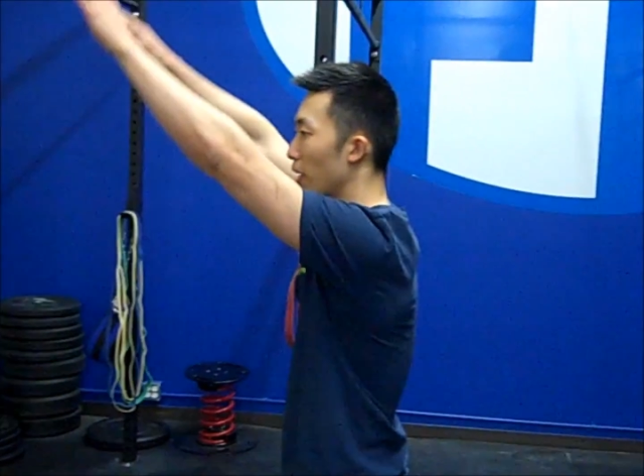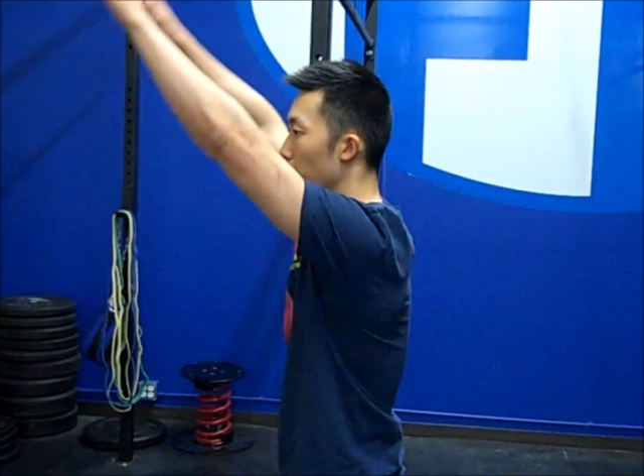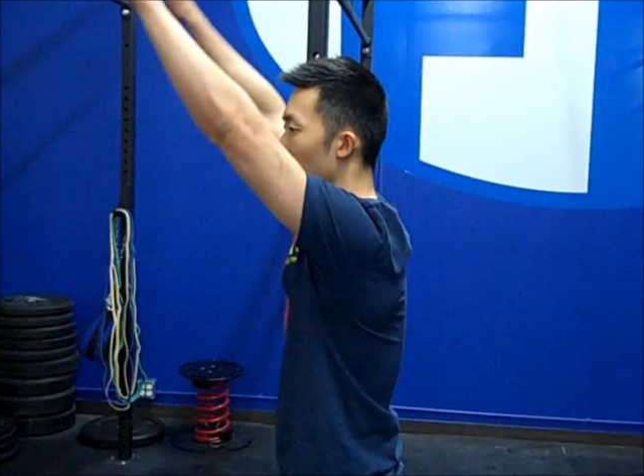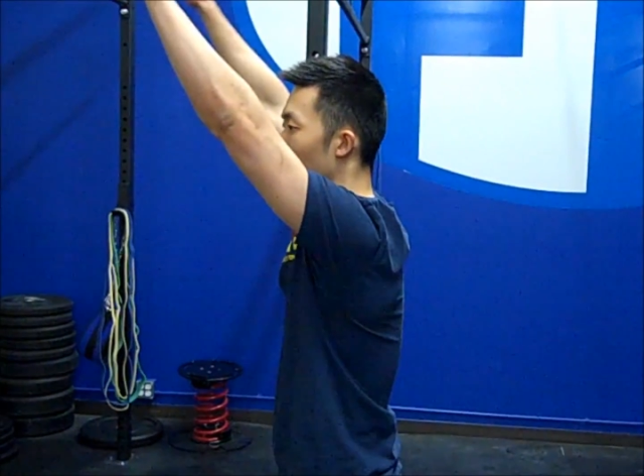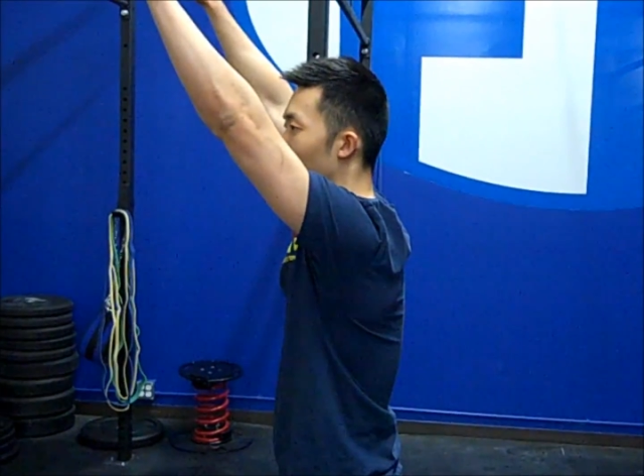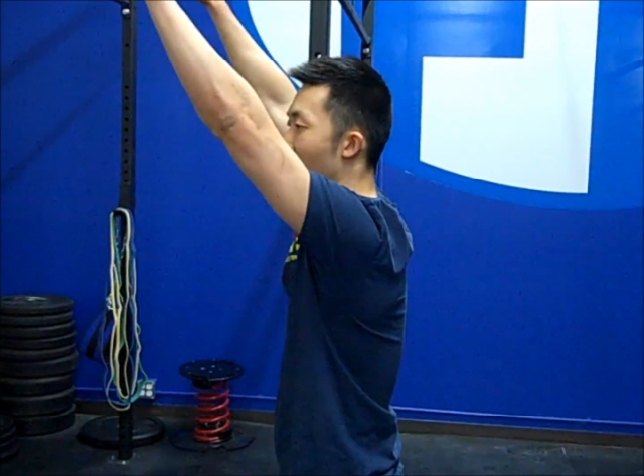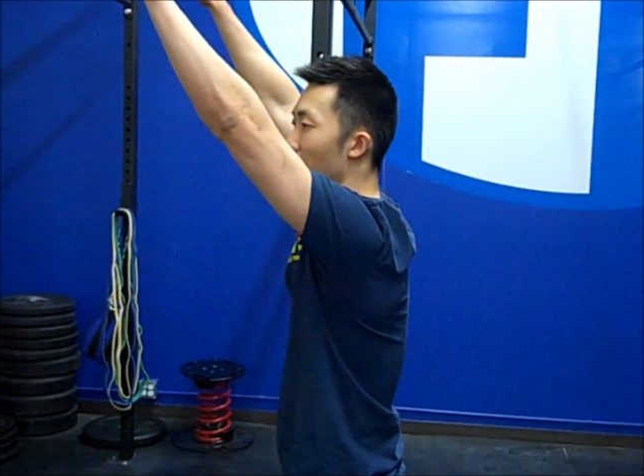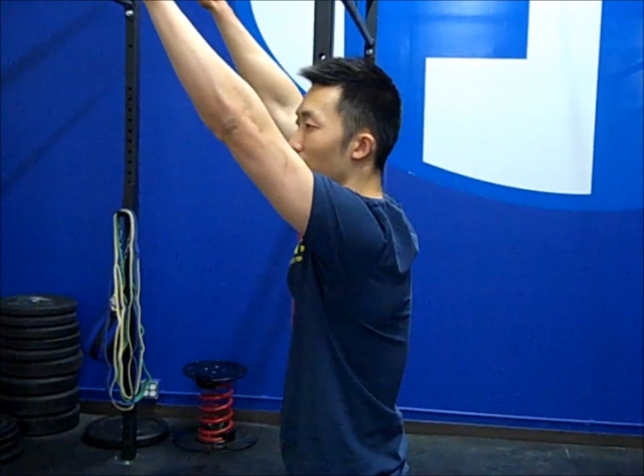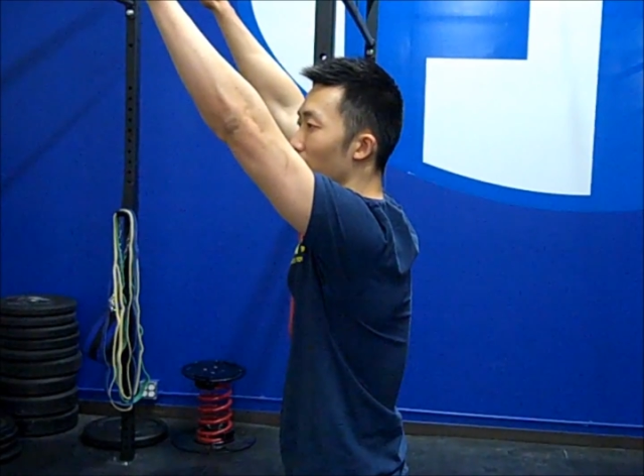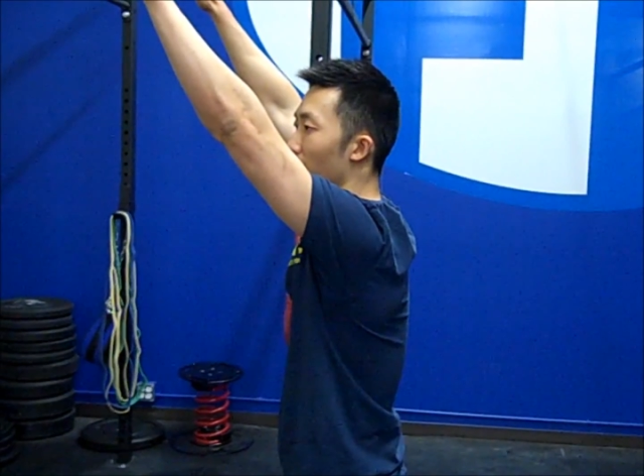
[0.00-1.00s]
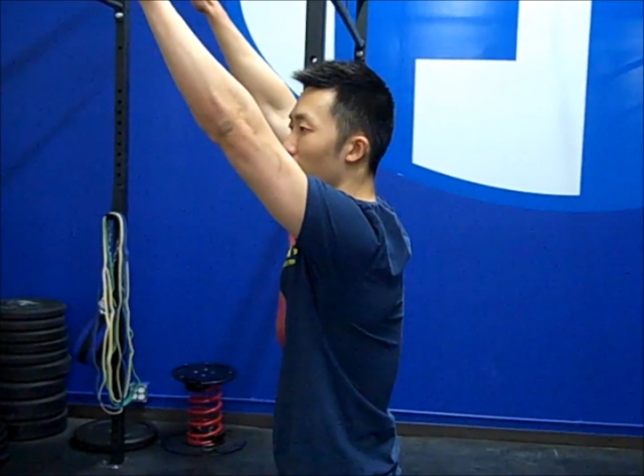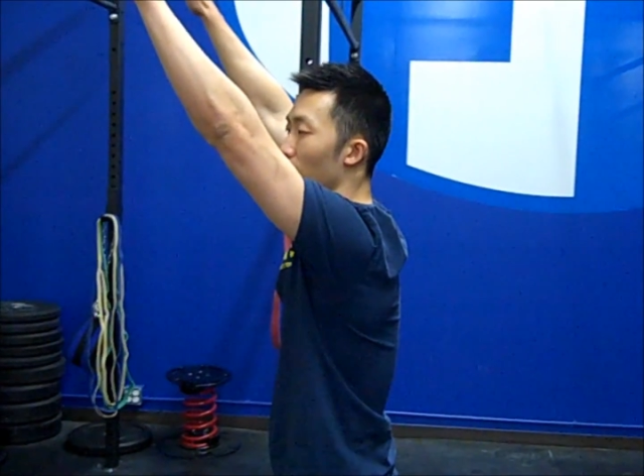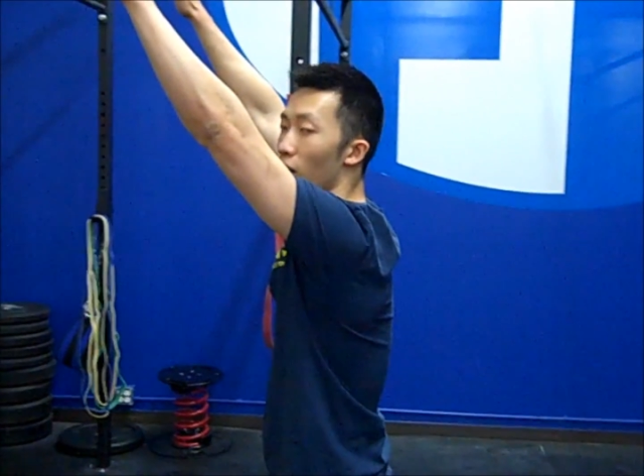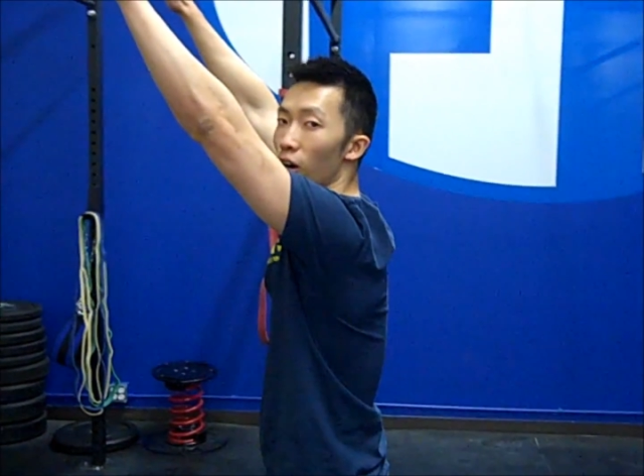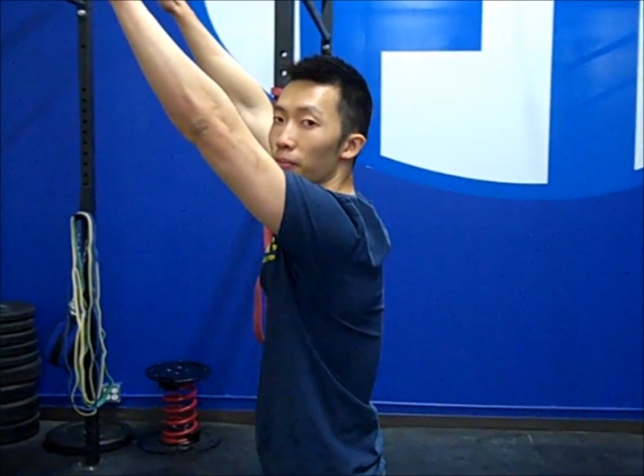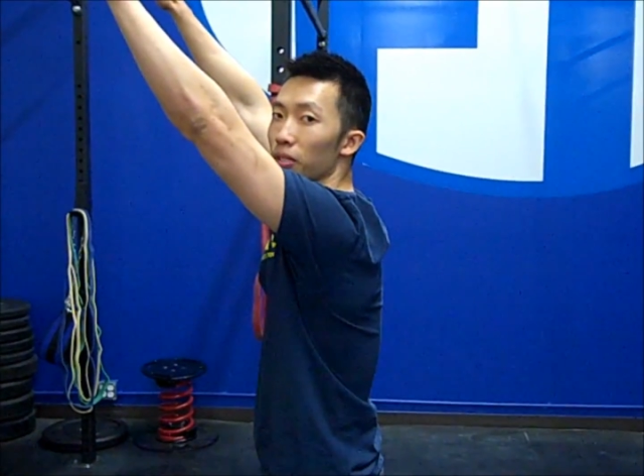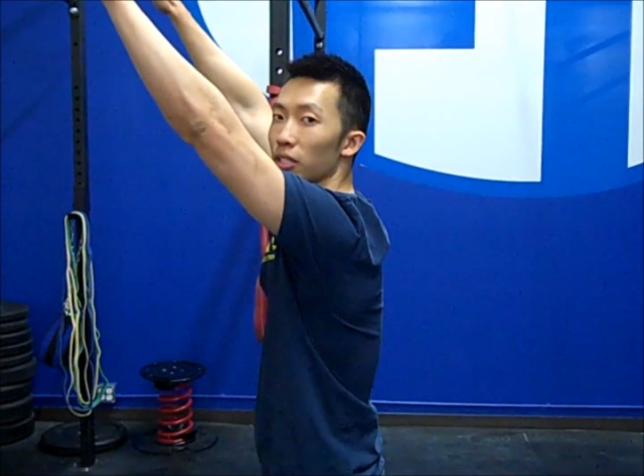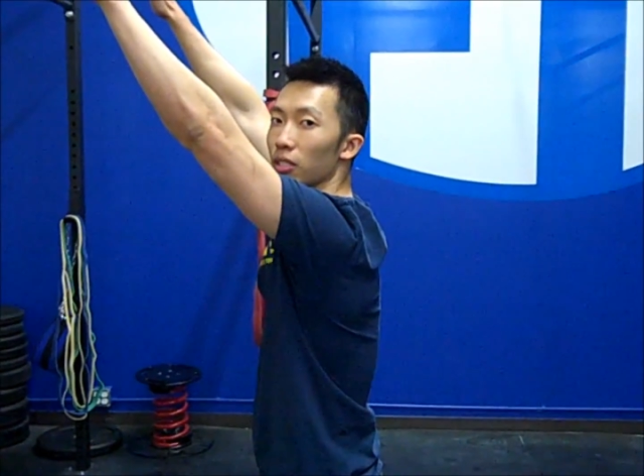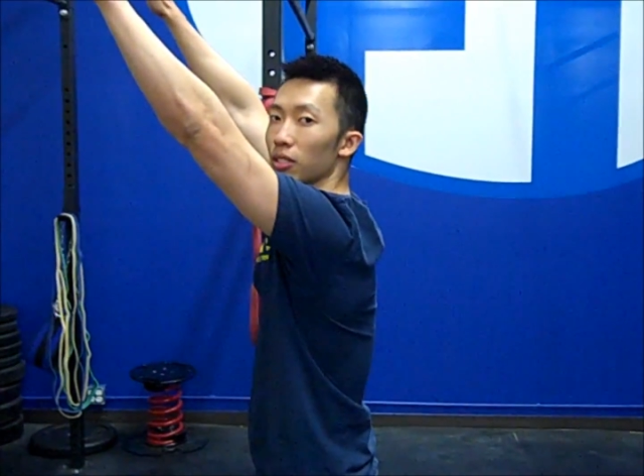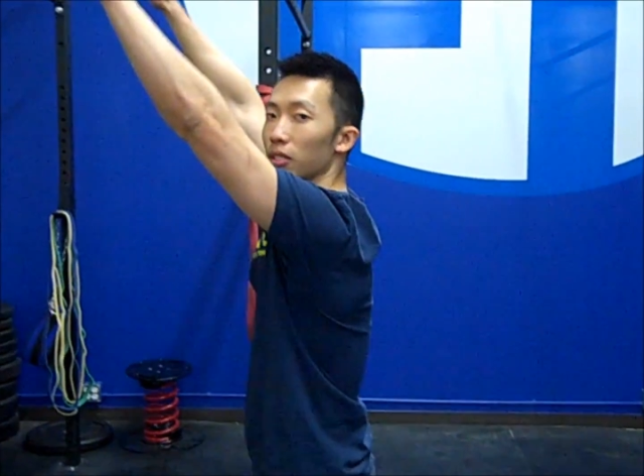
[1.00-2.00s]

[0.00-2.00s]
up, they can't even get their arms